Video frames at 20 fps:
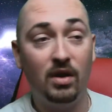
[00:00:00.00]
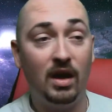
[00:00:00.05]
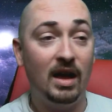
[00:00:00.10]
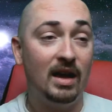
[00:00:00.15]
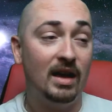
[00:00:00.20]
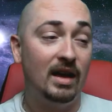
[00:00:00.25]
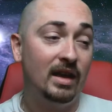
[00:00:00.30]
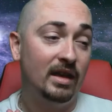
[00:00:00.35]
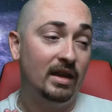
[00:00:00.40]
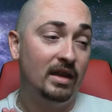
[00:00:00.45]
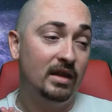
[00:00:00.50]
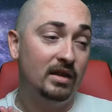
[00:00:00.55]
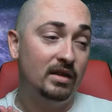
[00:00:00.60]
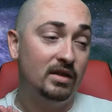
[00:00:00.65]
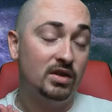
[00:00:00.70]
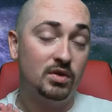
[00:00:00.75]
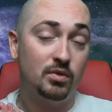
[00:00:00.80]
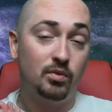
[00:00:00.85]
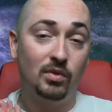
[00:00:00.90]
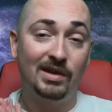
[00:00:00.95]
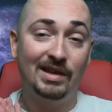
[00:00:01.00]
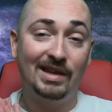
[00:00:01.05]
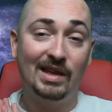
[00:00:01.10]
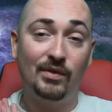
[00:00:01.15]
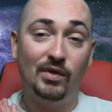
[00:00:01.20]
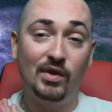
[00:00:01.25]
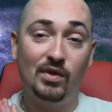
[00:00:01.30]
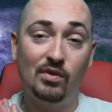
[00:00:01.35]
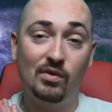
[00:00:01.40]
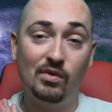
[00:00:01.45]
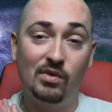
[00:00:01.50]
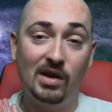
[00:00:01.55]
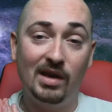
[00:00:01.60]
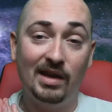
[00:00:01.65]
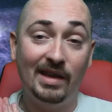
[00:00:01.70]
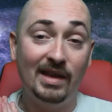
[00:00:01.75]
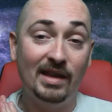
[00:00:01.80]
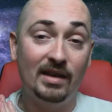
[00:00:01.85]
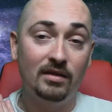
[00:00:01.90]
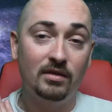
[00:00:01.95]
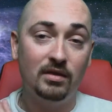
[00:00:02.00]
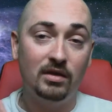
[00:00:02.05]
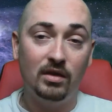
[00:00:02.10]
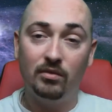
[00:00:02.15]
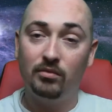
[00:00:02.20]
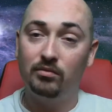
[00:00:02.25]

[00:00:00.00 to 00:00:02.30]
I just wanted to give you, again,